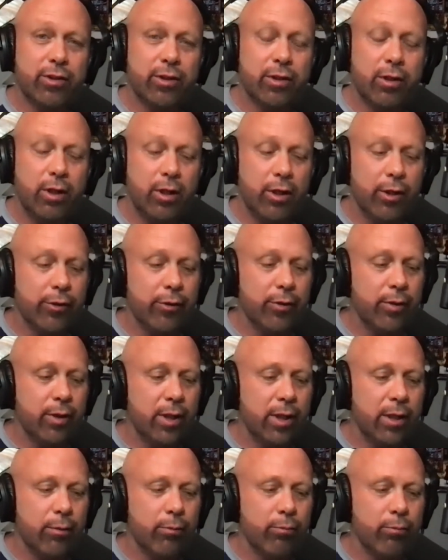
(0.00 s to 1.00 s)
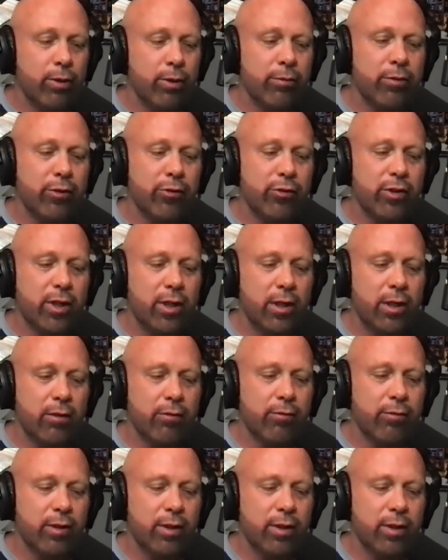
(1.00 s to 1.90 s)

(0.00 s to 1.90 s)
called uh, Rivers of